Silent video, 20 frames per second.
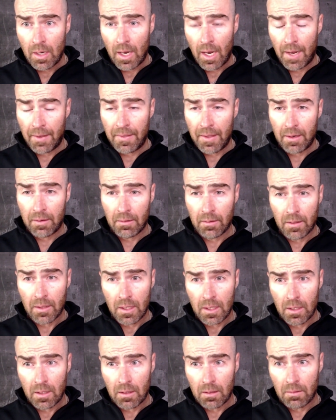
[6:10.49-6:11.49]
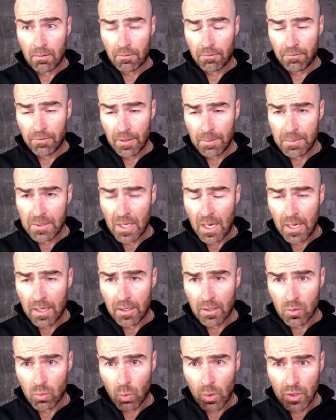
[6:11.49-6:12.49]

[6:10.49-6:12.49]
And then the flip side is,